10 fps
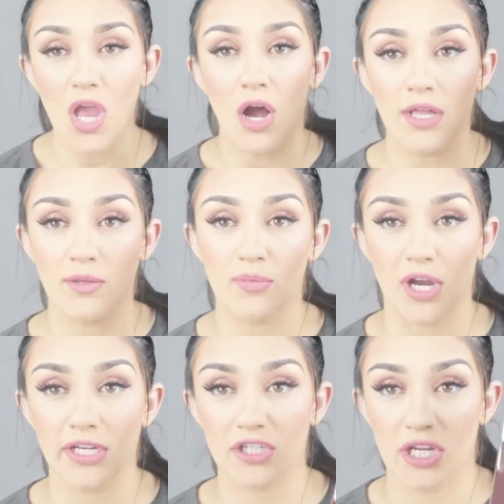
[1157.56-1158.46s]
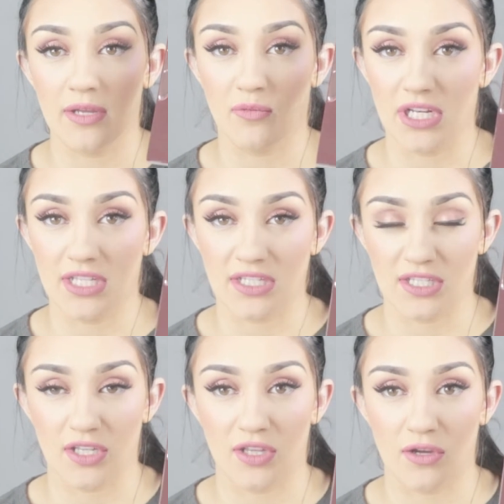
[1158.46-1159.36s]
on the brush and went
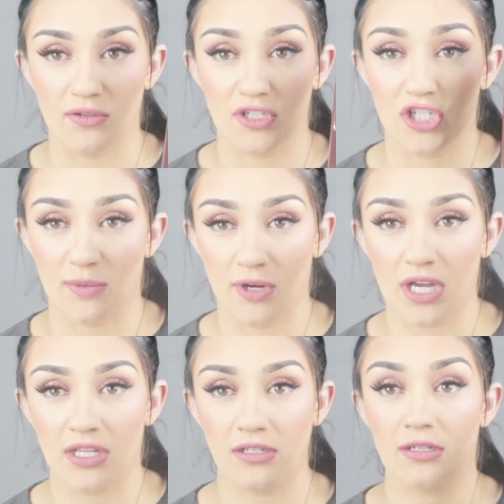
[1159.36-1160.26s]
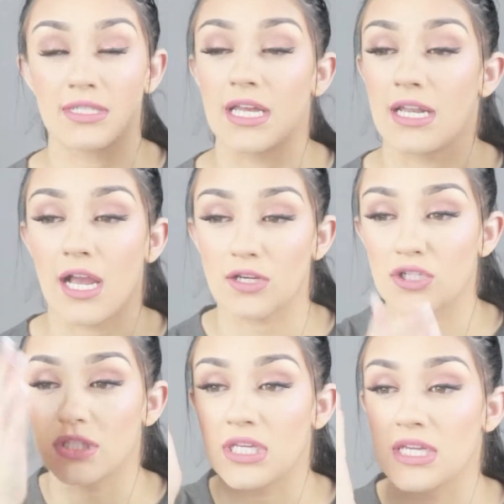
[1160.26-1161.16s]
into those shimmer colors, that it
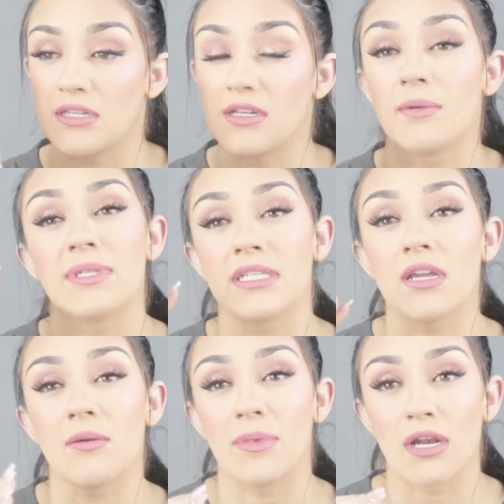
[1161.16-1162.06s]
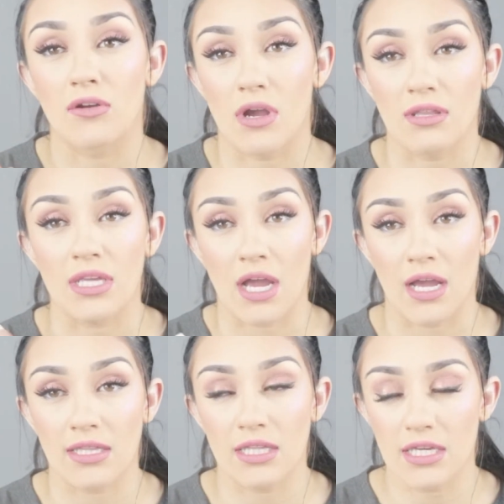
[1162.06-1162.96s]
actually ended up sticking better on the
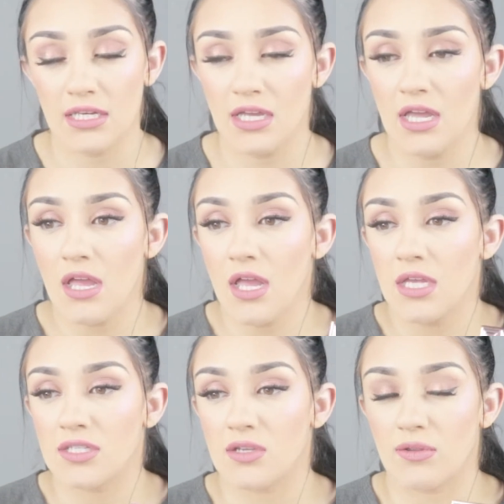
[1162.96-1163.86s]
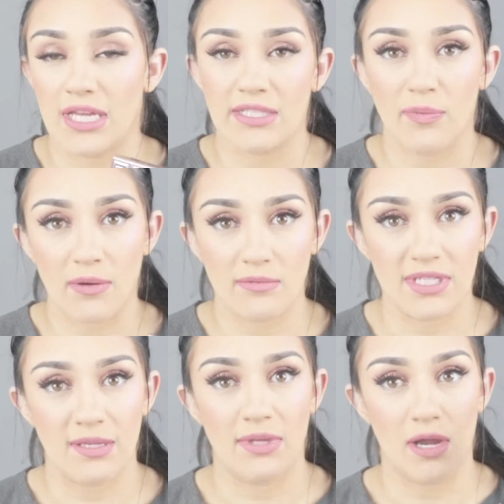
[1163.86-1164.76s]
eyelid. So that's probably
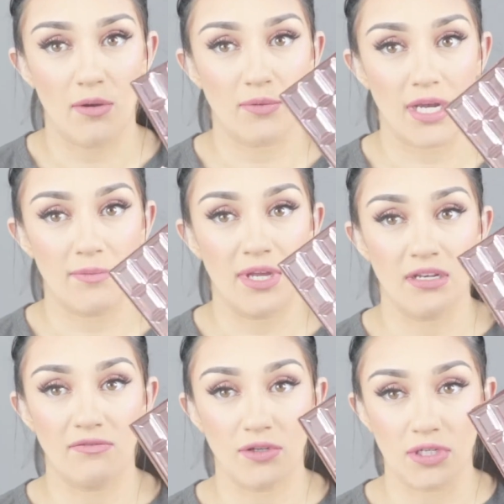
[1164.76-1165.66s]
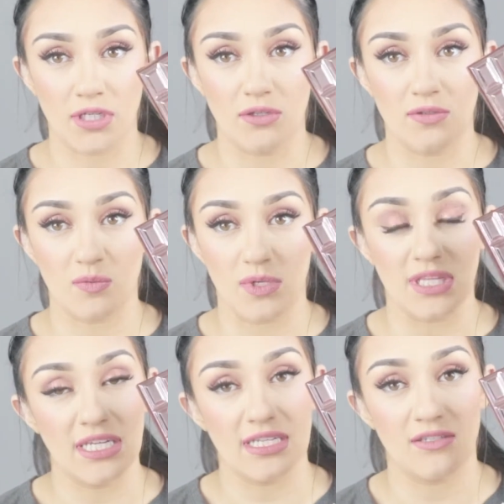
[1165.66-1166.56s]
something I would recommend if you're going to use one of
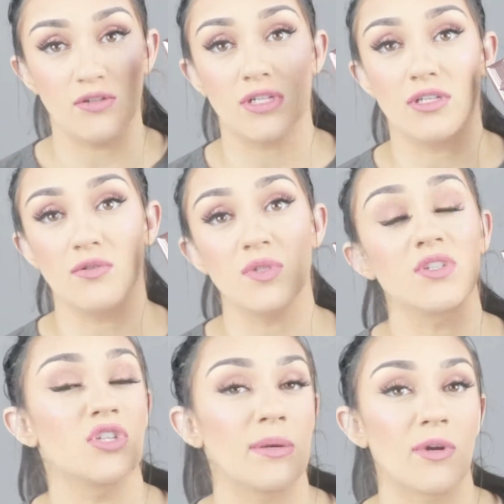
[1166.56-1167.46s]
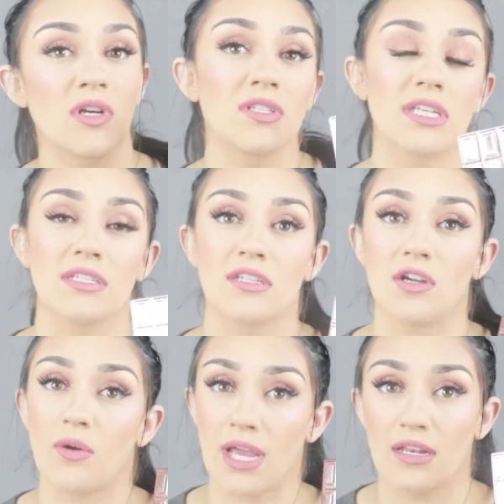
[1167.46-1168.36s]
these and you're going to use the shimmers, is to
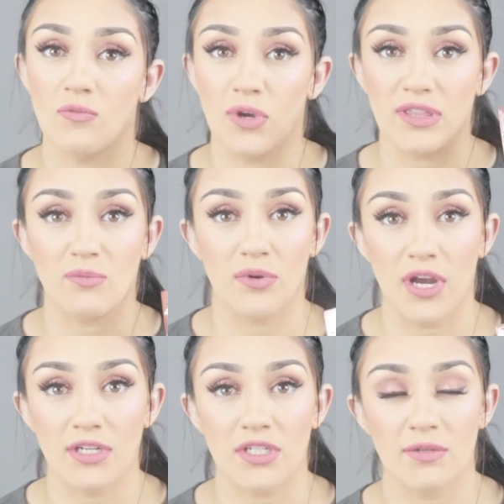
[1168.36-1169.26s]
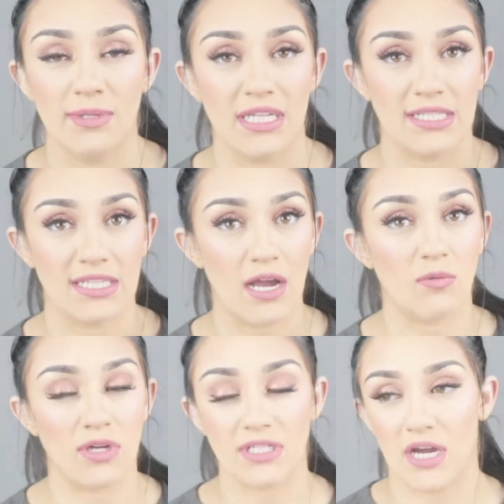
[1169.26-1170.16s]
go ahead and wet the brush, because that
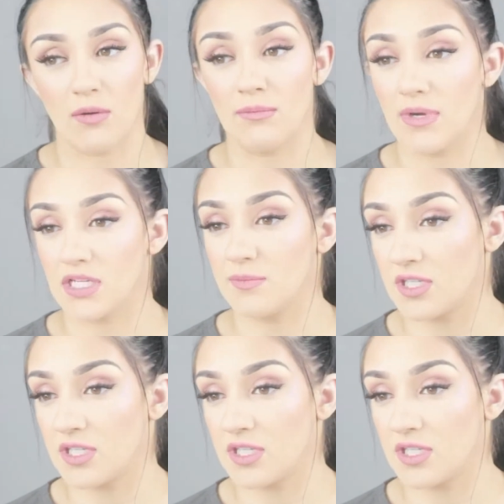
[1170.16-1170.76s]
worked out much